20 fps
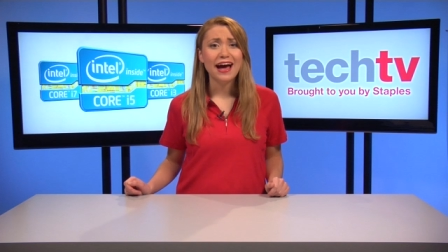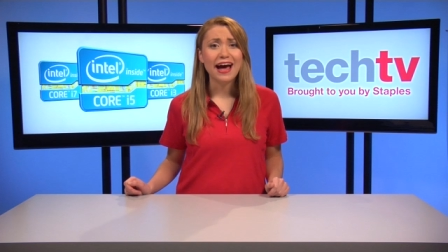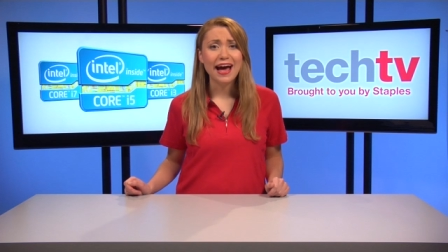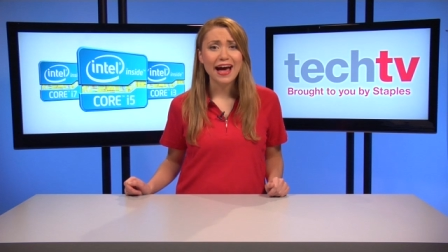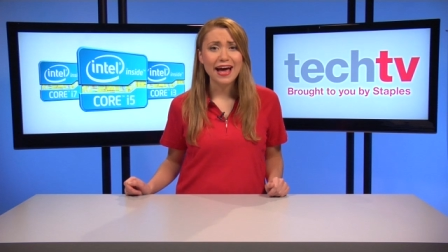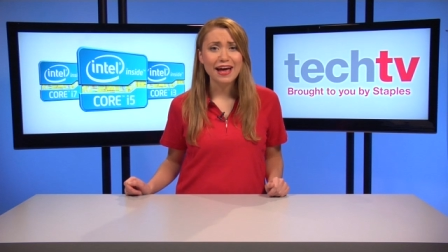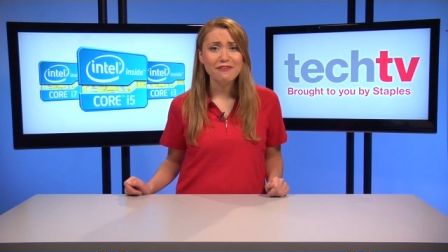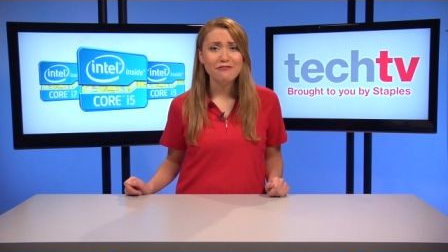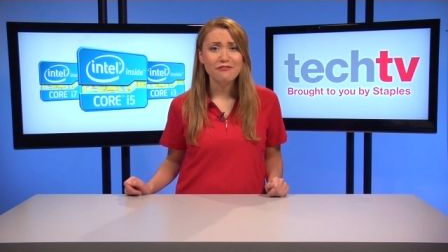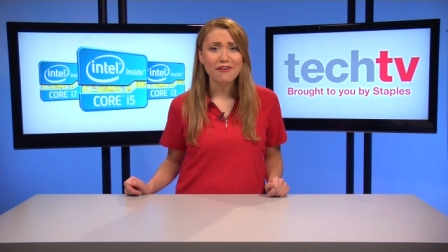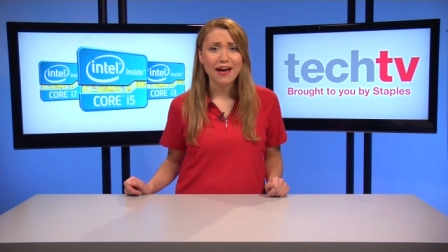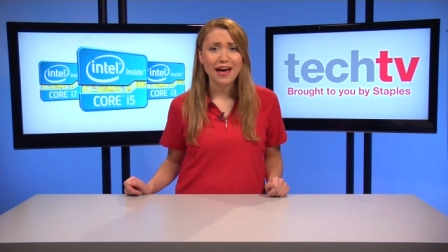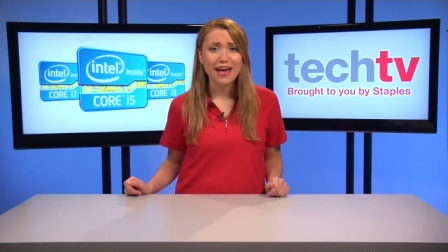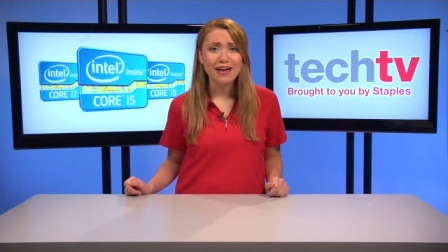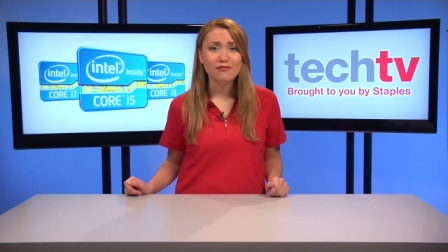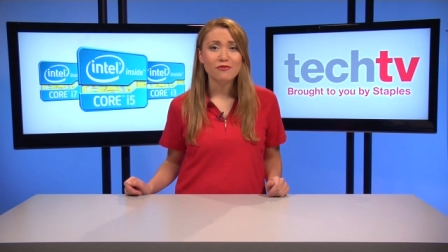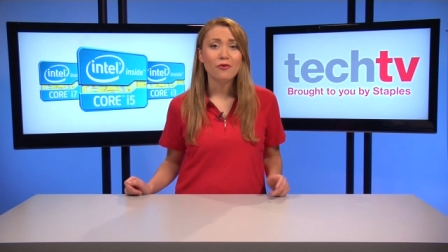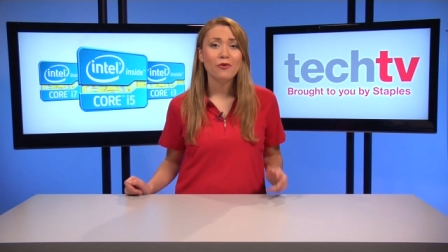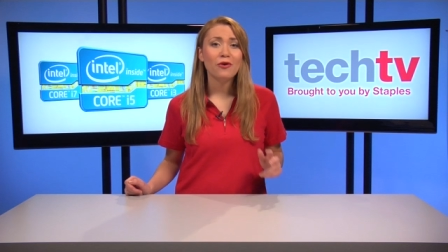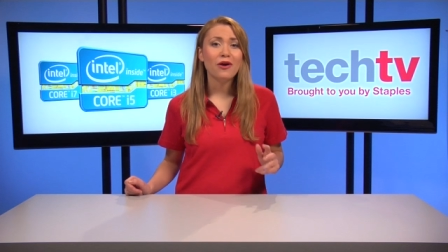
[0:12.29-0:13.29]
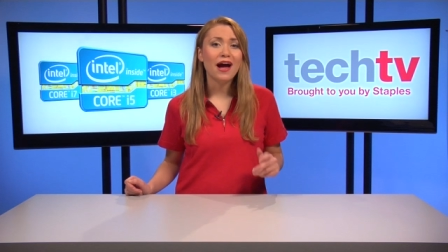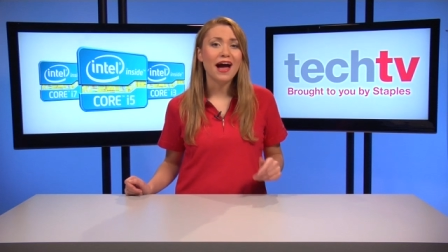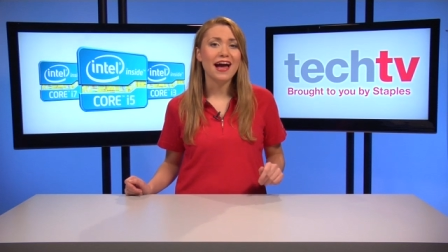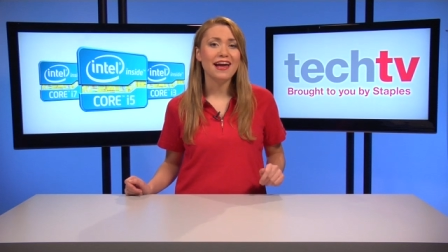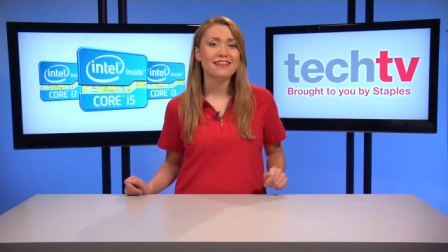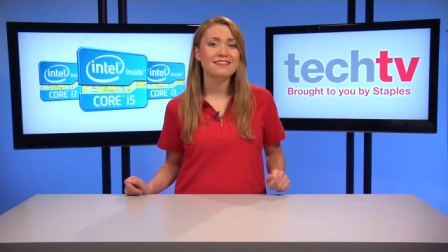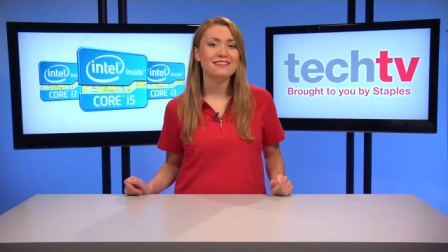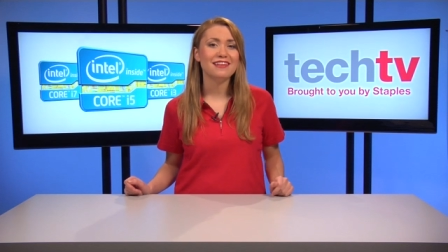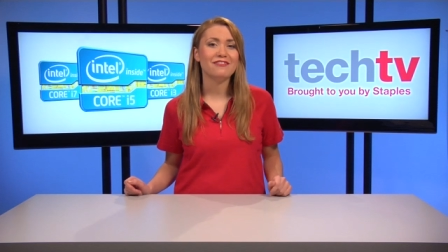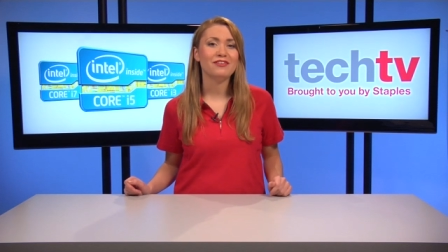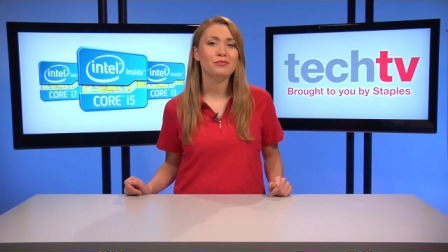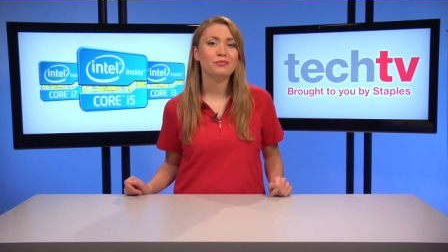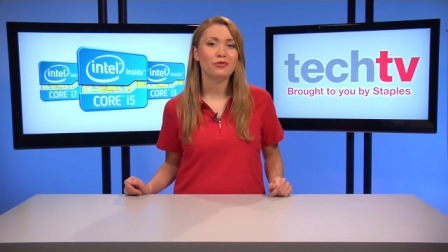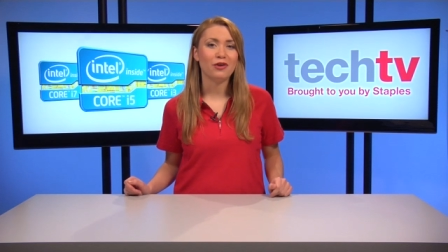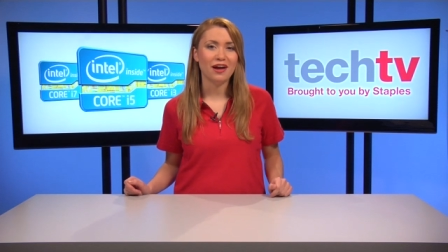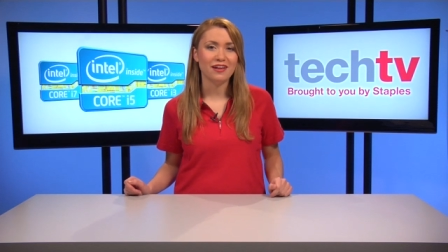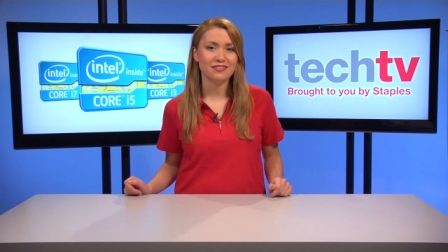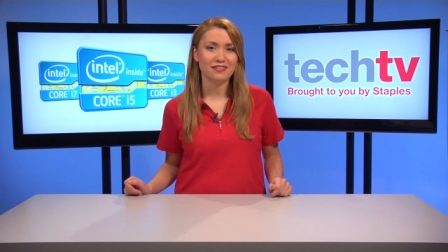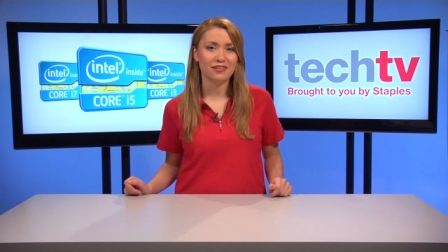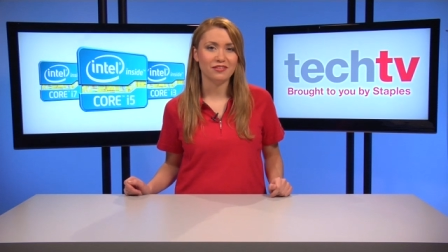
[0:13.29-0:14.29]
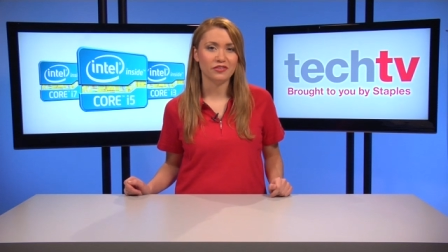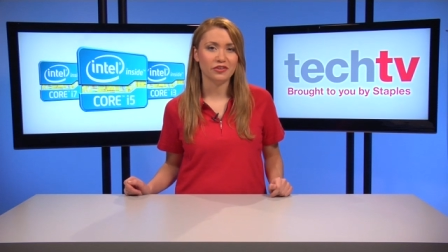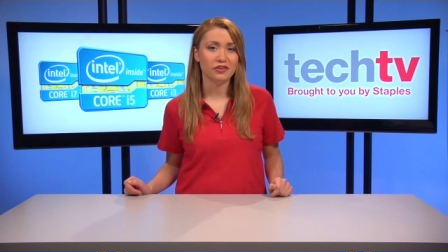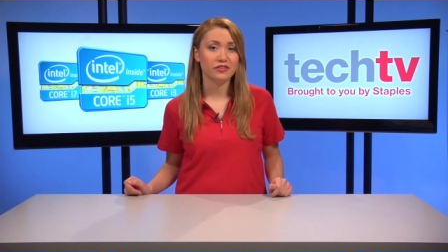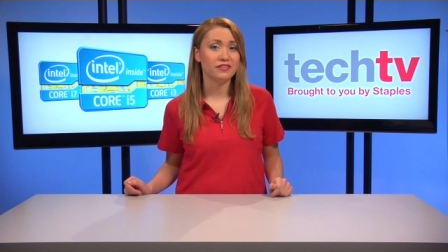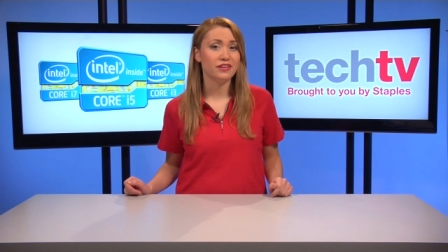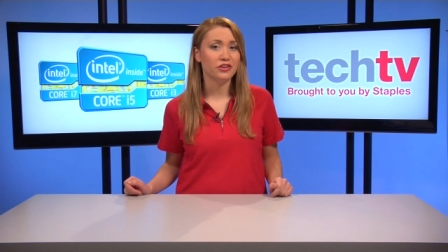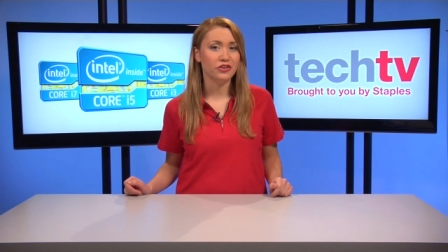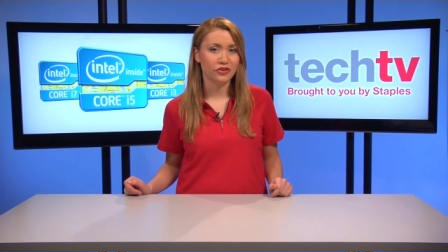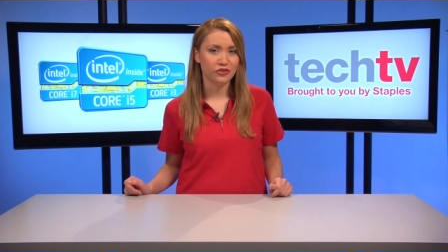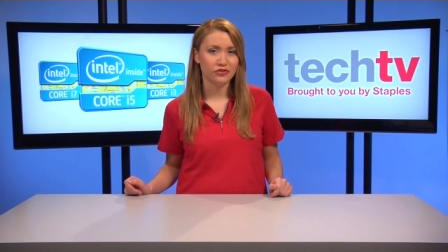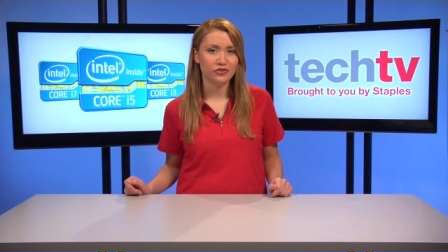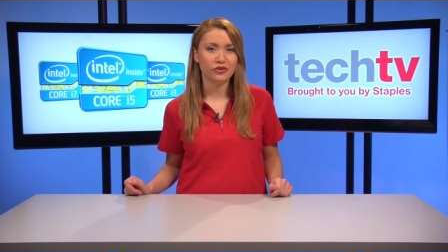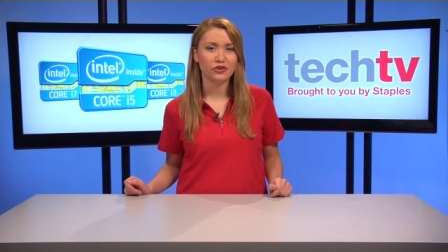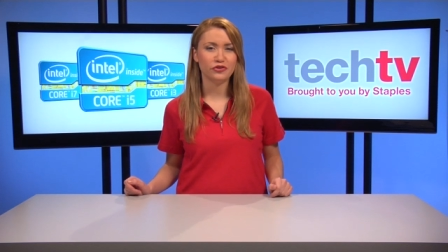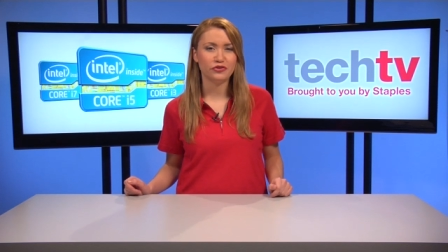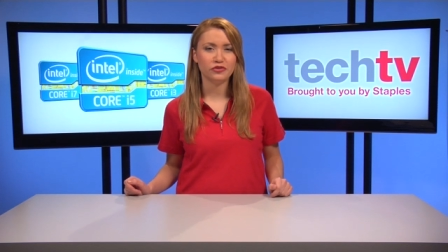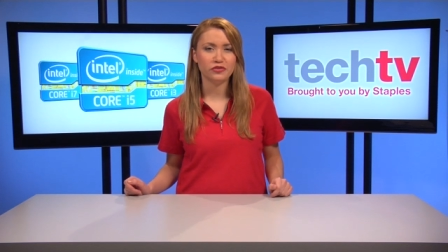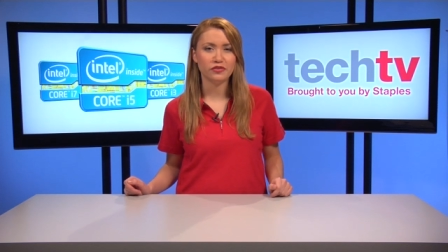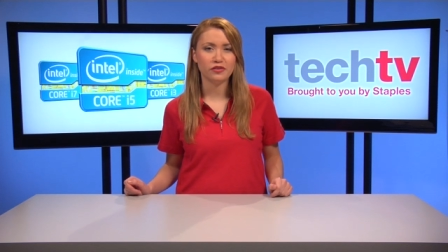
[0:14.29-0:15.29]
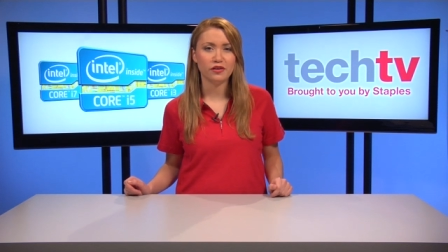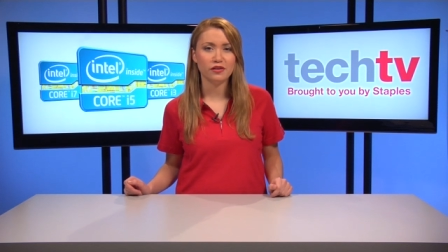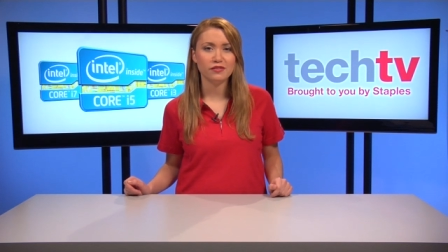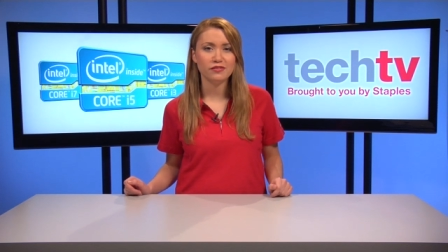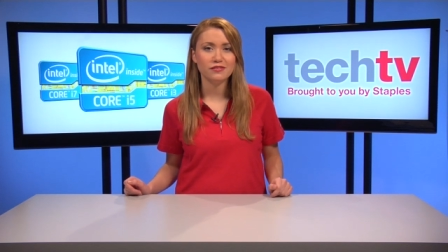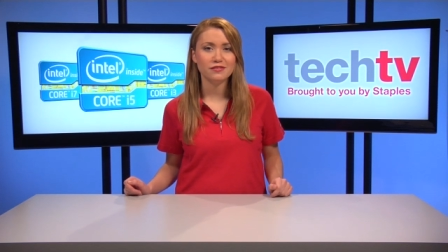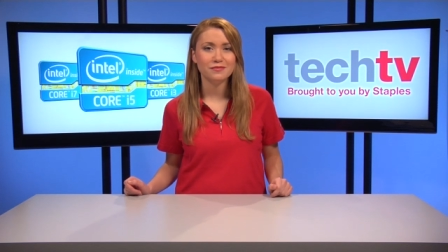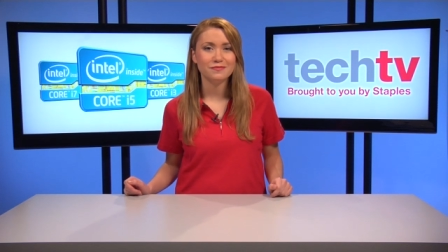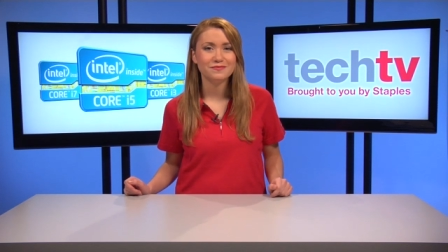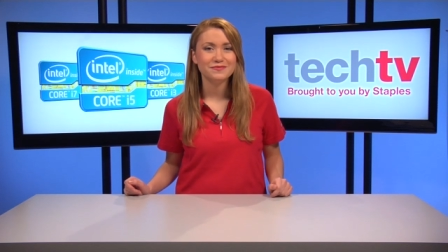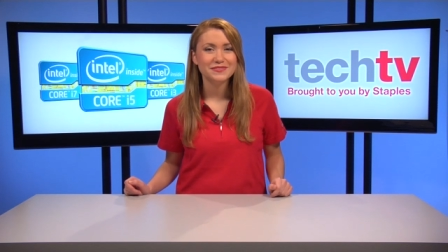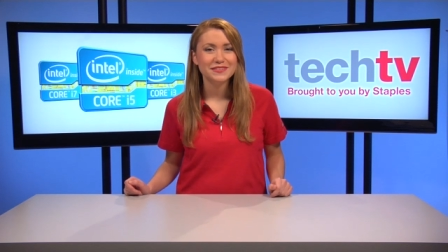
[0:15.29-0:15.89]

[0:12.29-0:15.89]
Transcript: i5, or i7 processors in your search results.